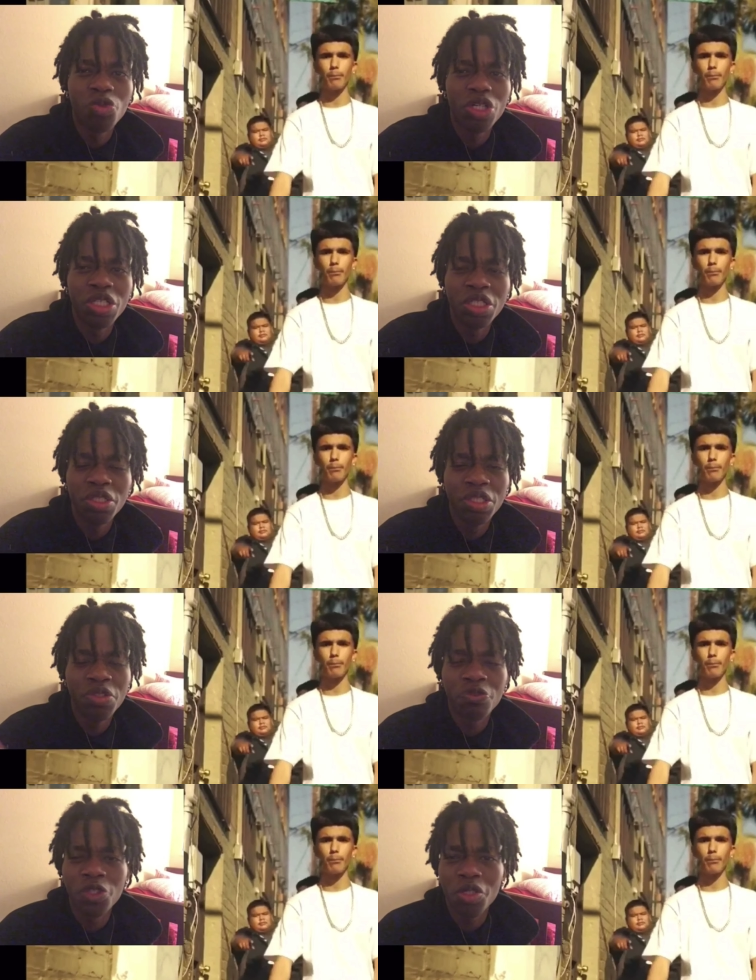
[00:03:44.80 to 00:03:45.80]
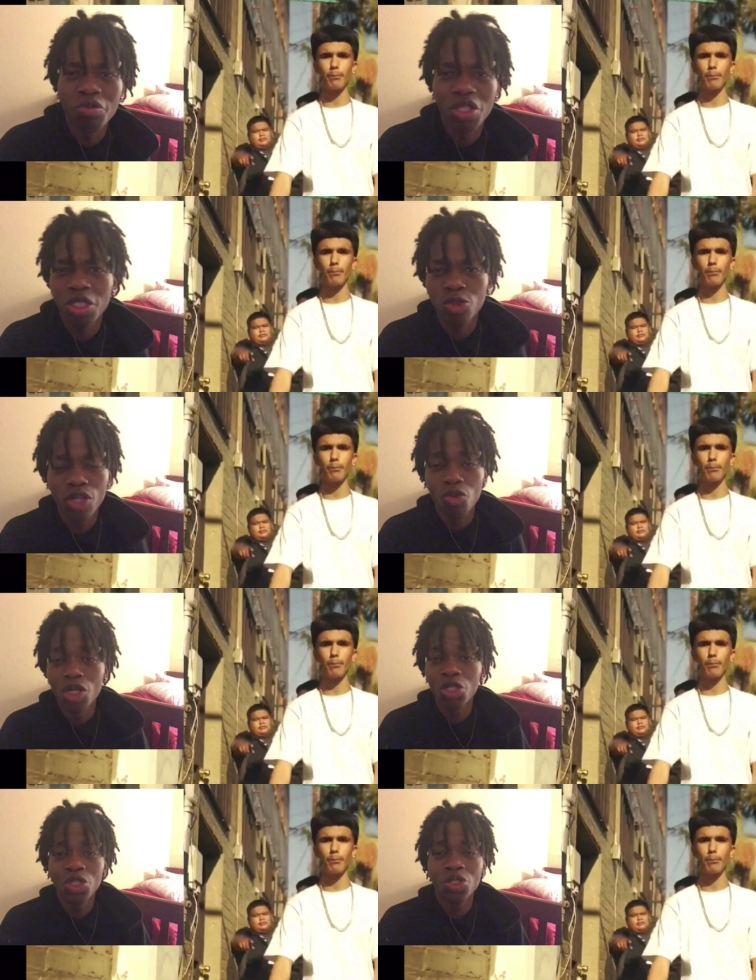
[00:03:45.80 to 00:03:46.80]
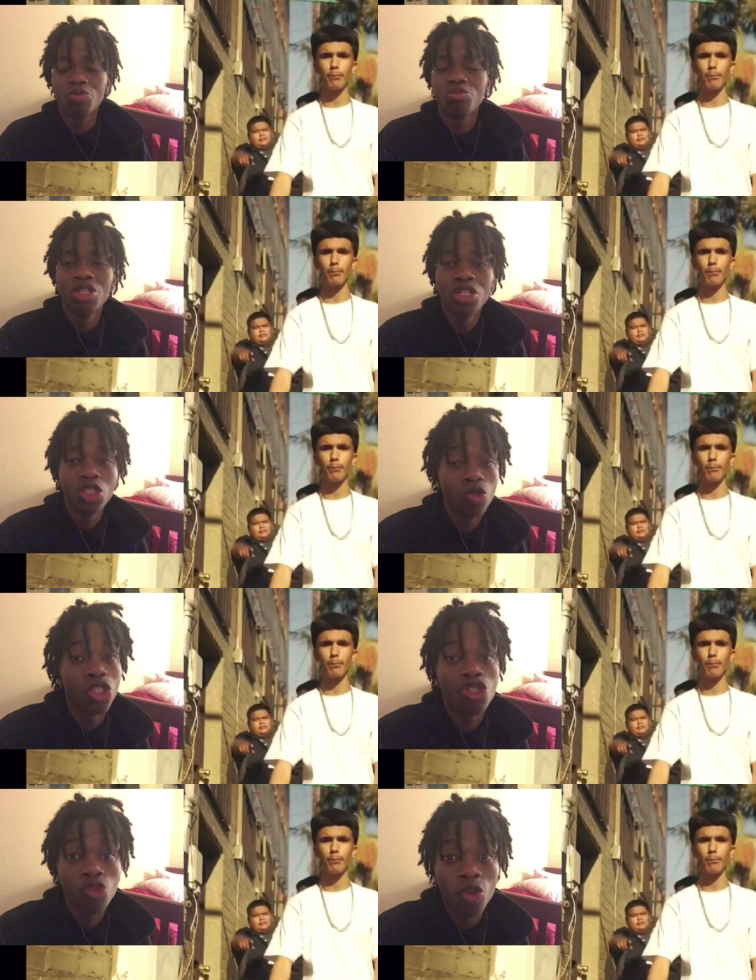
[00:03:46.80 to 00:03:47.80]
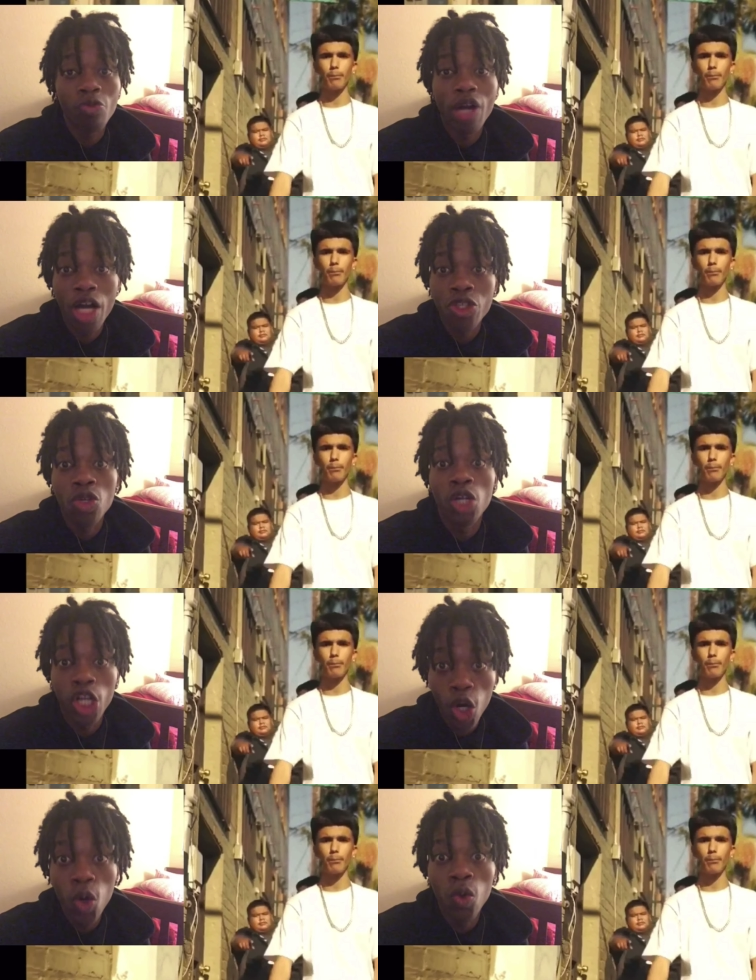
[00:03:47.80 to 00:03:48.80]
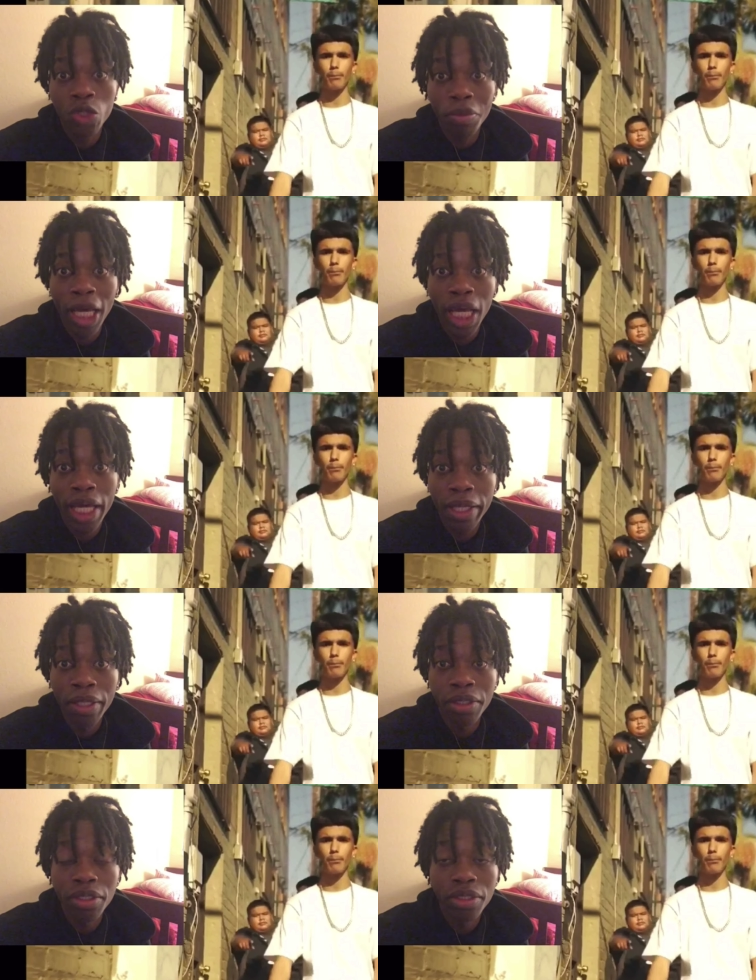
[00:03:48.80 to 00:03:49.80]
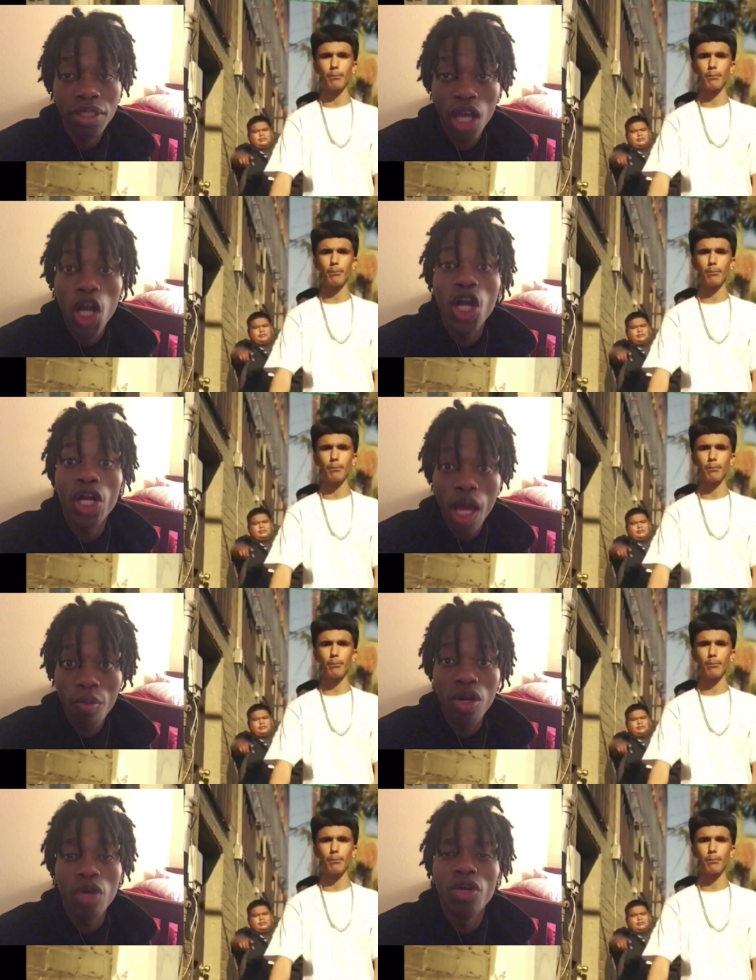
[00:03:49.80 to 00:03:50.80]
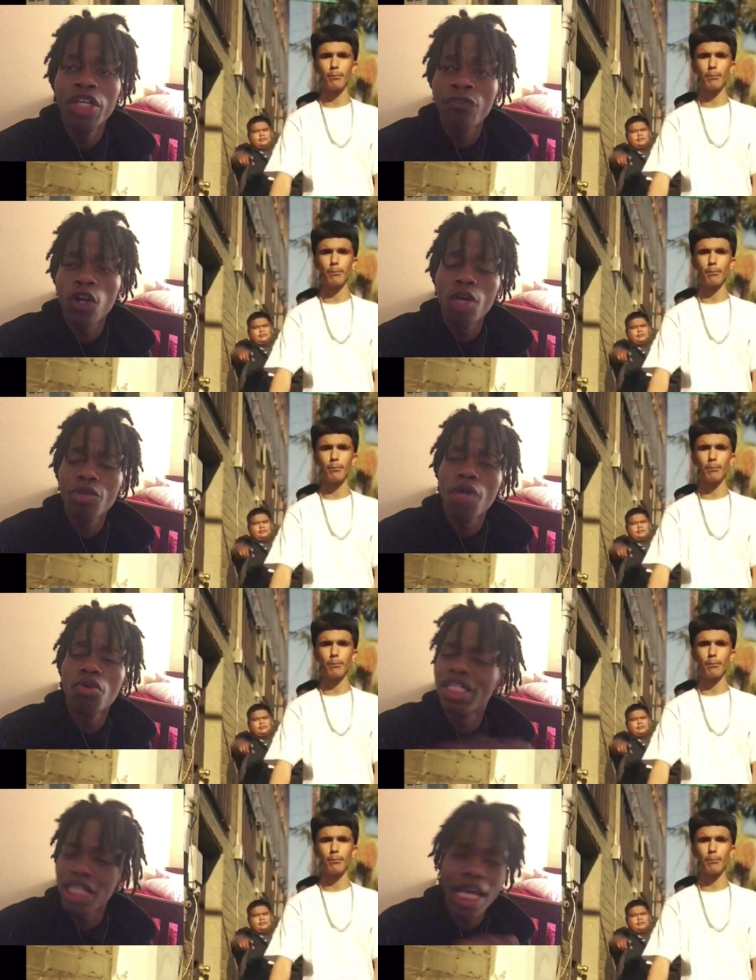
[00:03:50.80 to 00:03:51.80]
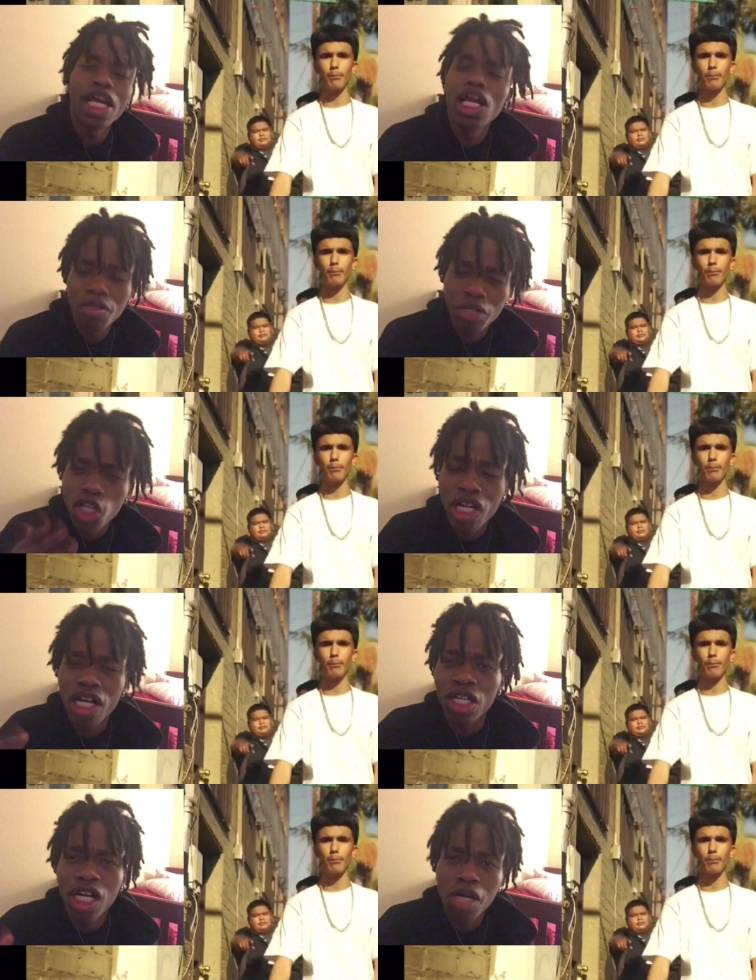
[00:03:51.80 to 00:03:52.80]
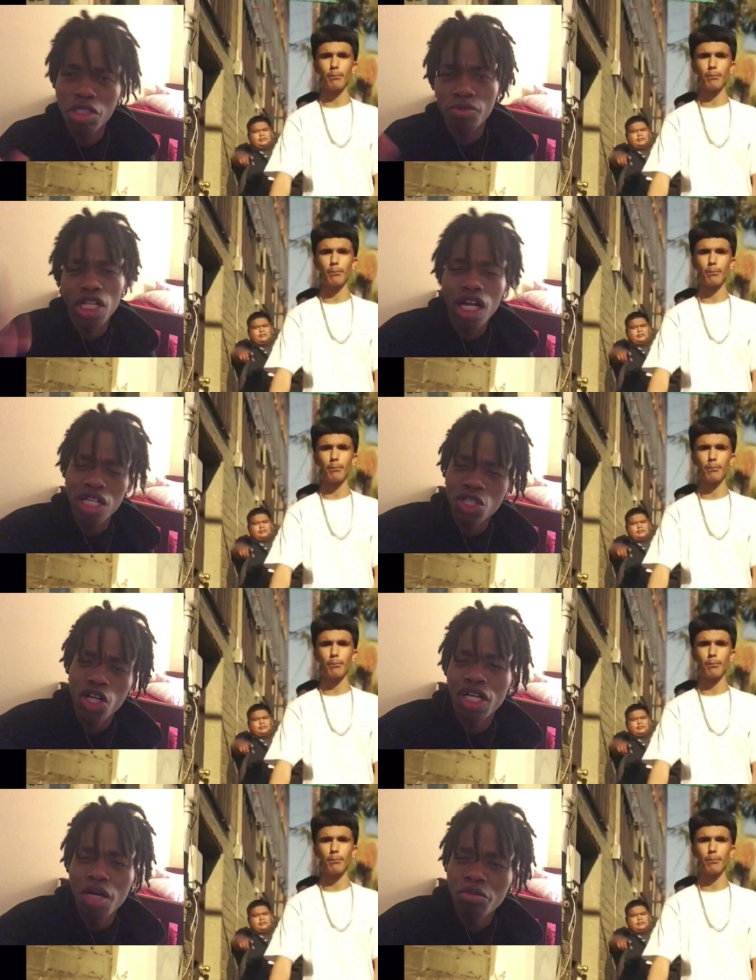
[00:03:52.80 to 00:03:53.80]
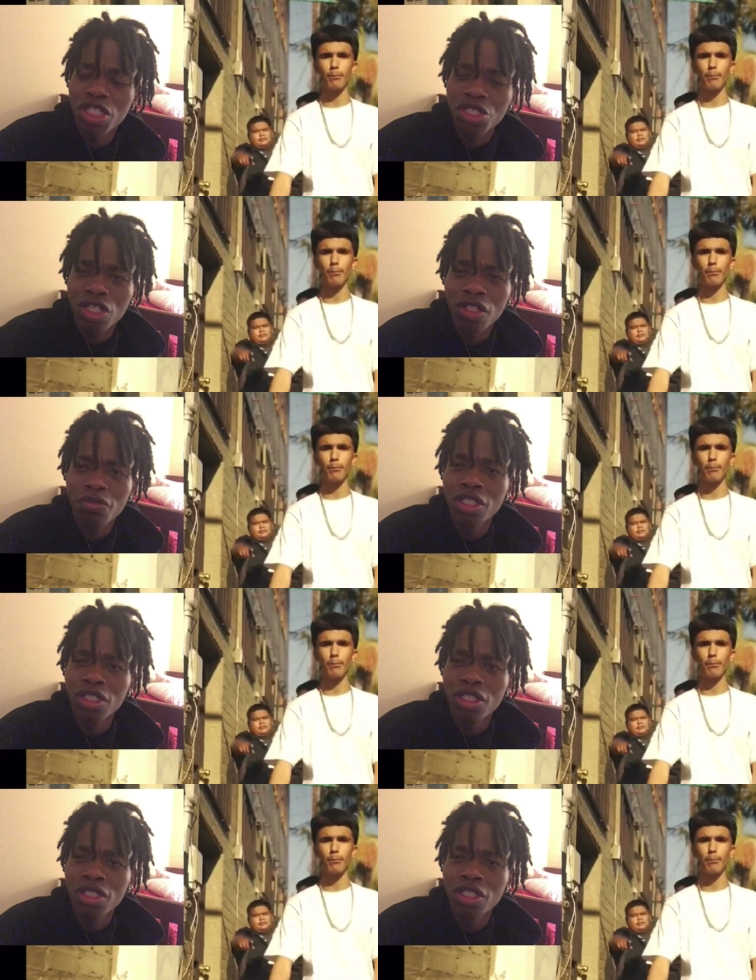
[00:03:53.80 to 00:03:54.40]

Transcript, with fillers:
Speaker 1: where he, he from, bro. You ain't welcome. You get stripped out your clothes, man. Y'all heard that boy. Where he from, y'all boy? Hey, y'all let me know down in the comments, but y'all gotta start coming and stuff.